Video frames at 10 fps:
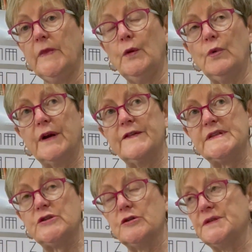one of the
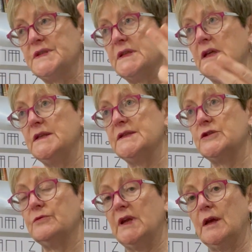students is
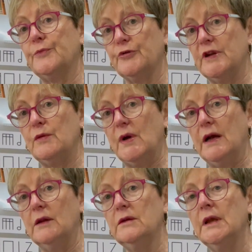doing pretty
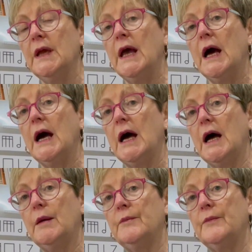well,
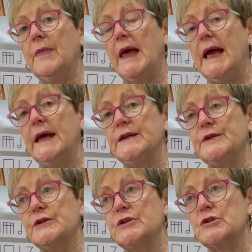
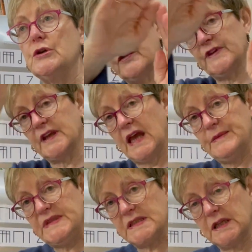and the
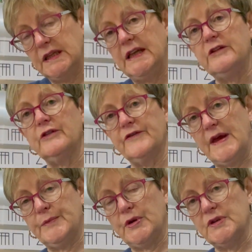game is clear of
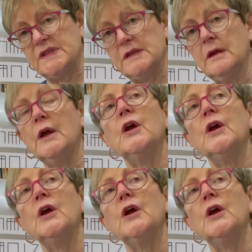that person.